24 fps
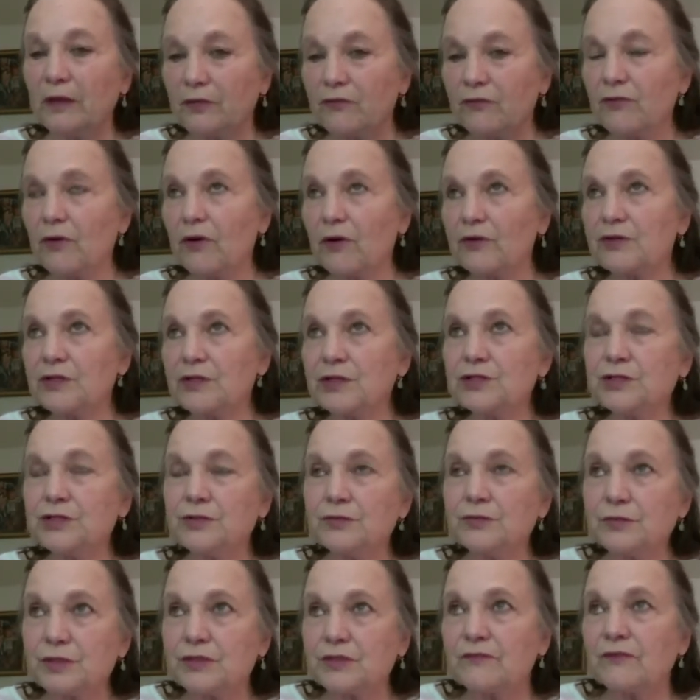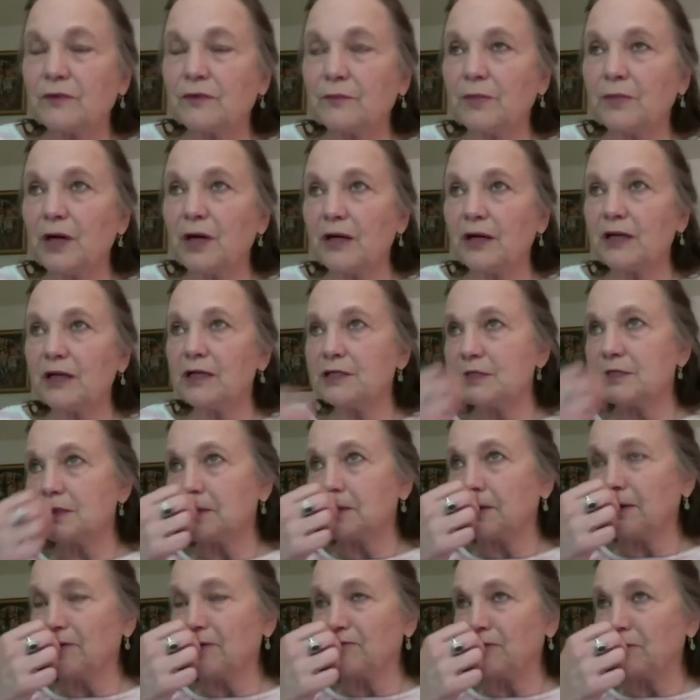through our tissues of our bodies.
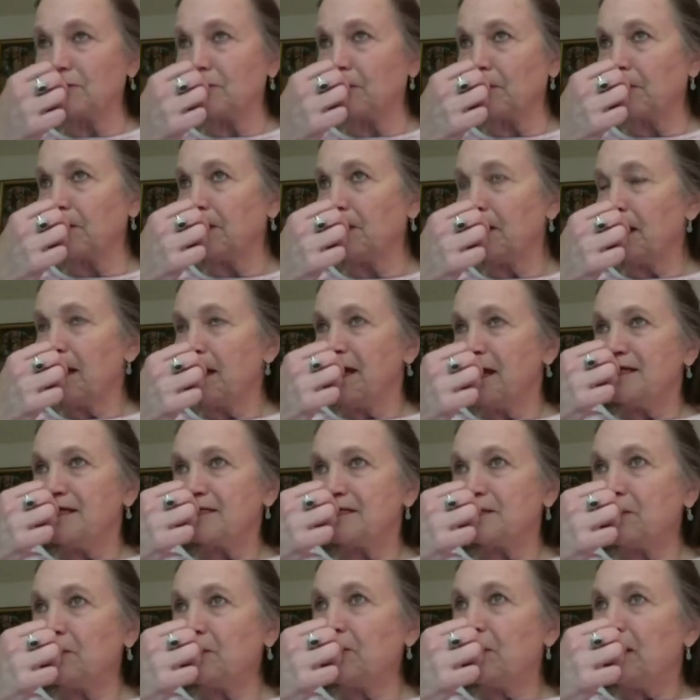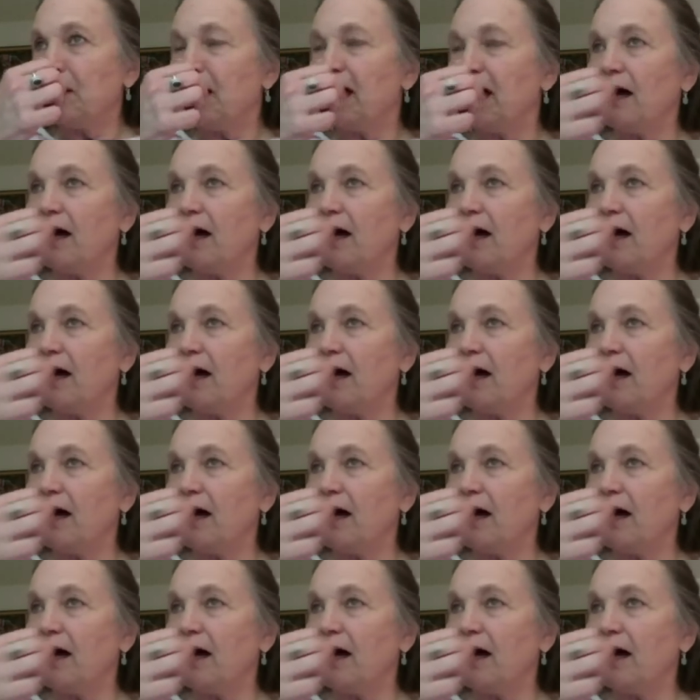They're everywhere. So,